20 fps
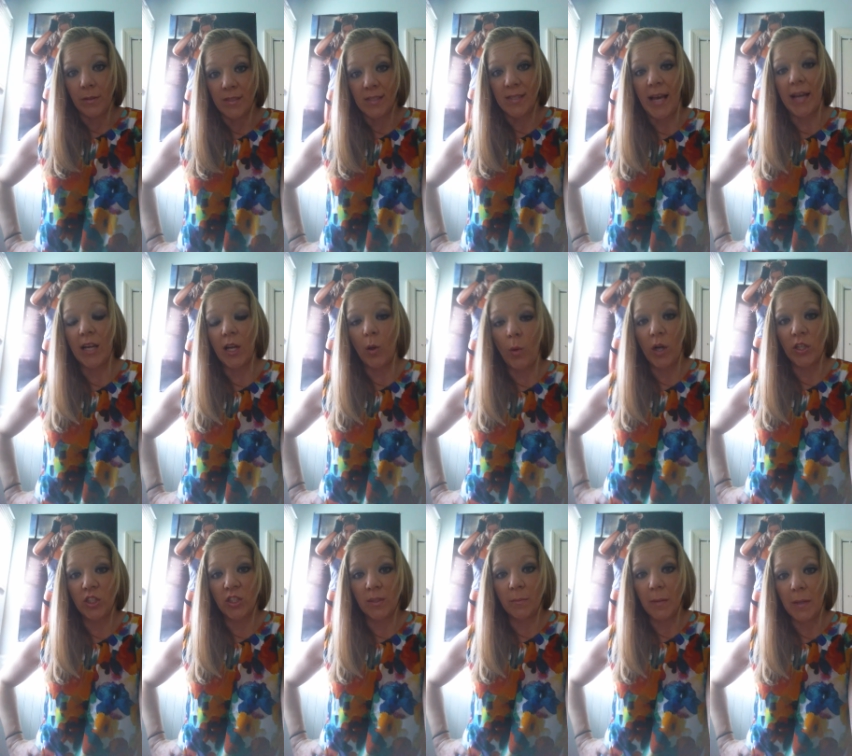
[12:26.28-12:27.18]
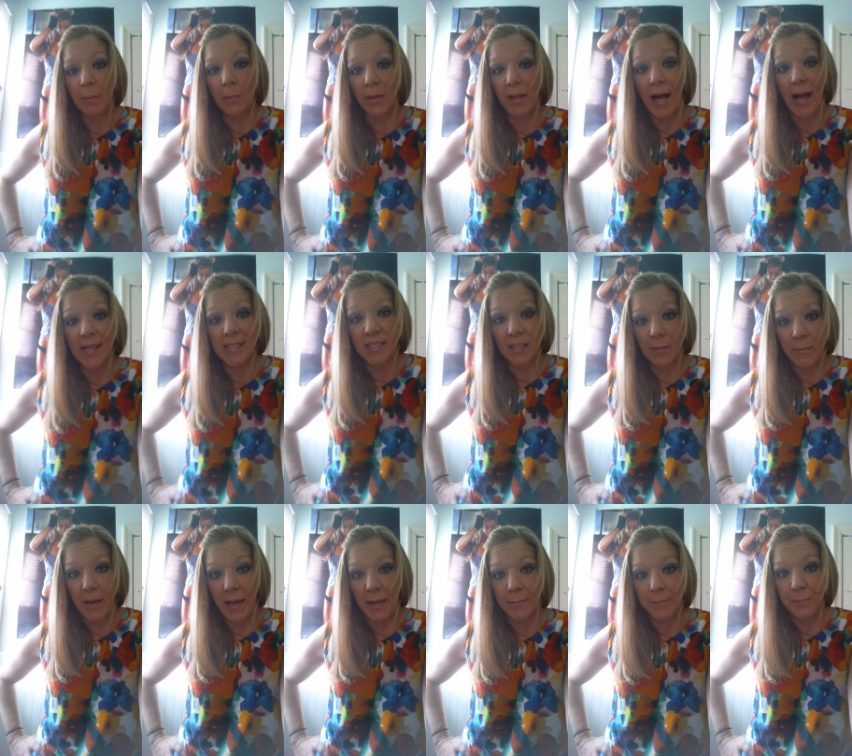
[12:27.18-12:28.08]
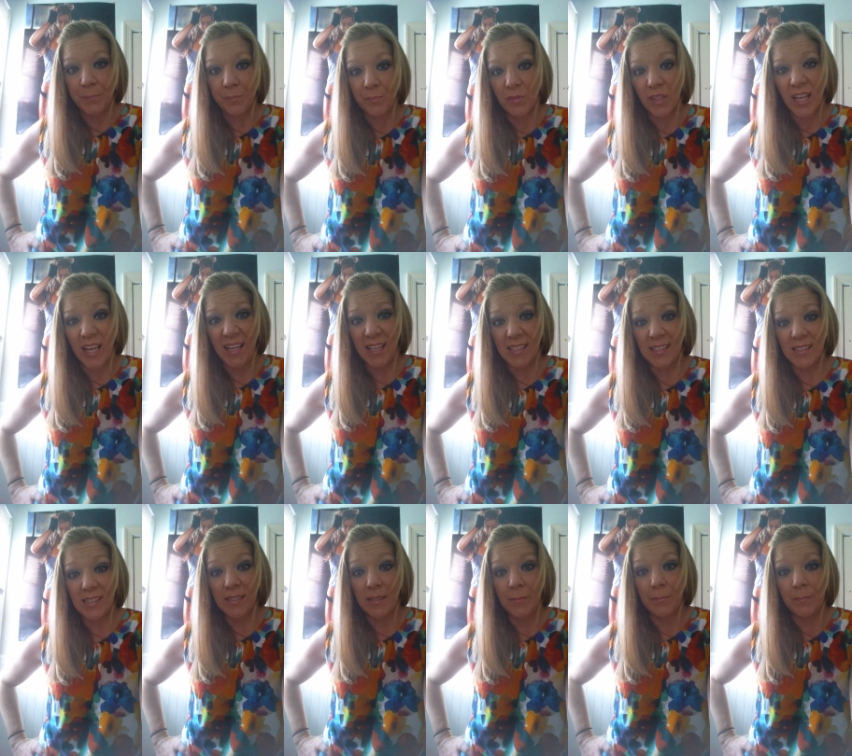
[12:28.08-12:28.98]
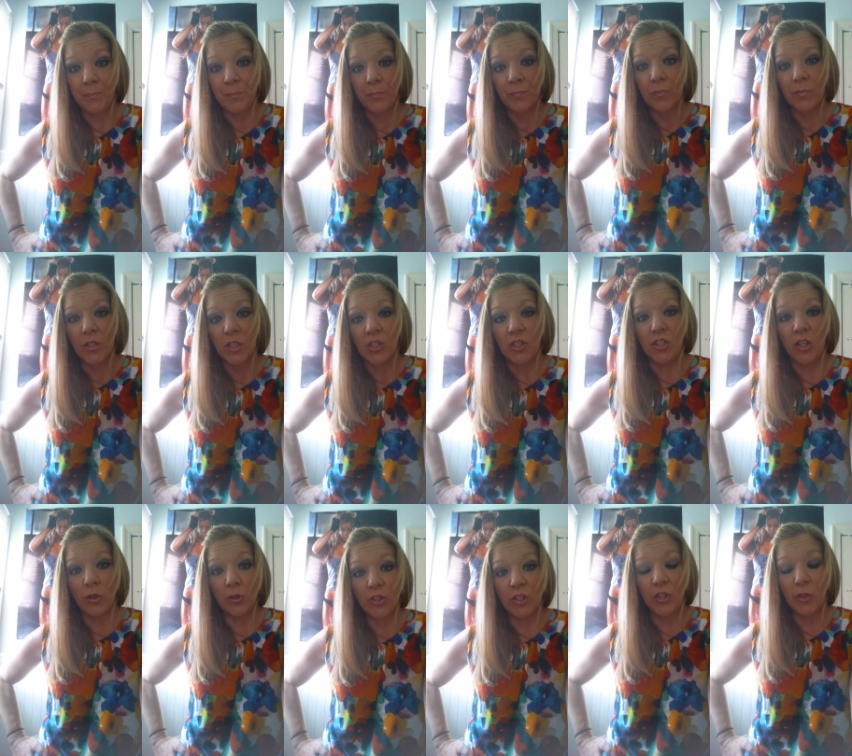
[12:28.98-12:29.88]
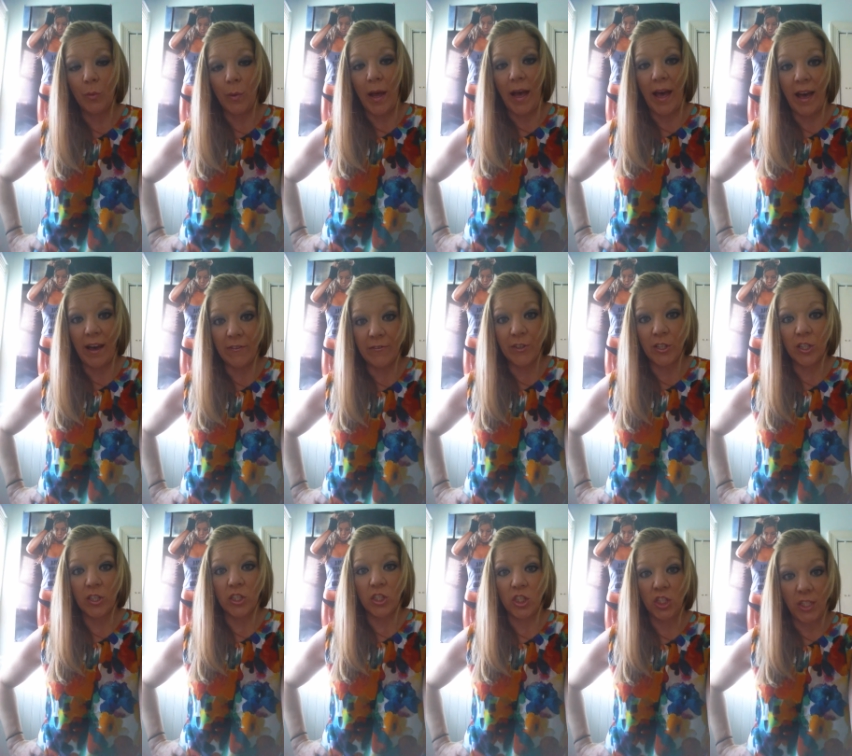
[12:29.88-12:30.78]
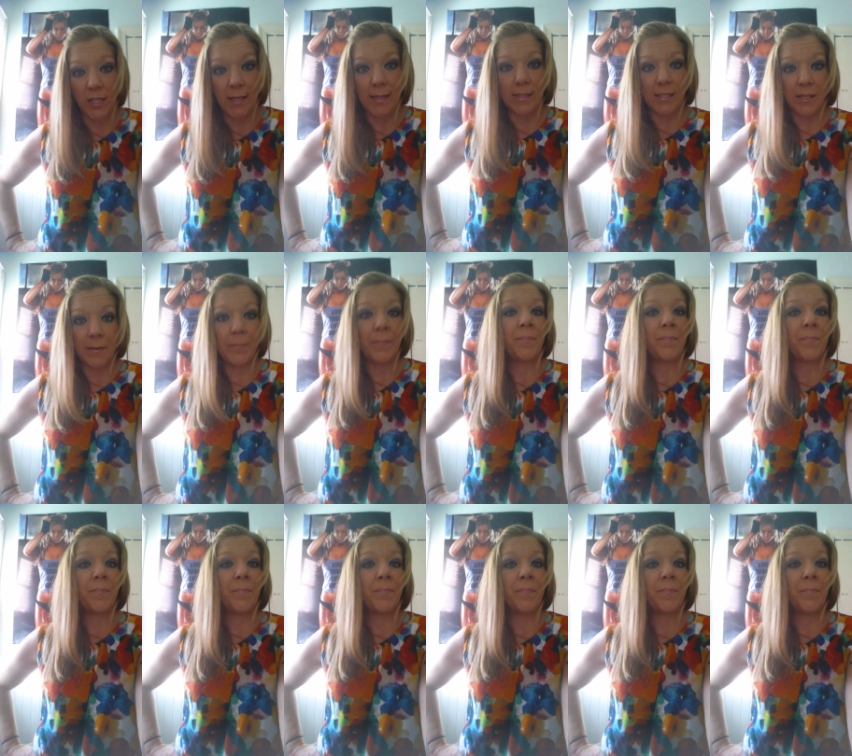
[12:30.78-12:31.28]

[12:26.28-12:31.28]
second question people ask me is don't you ever cheat.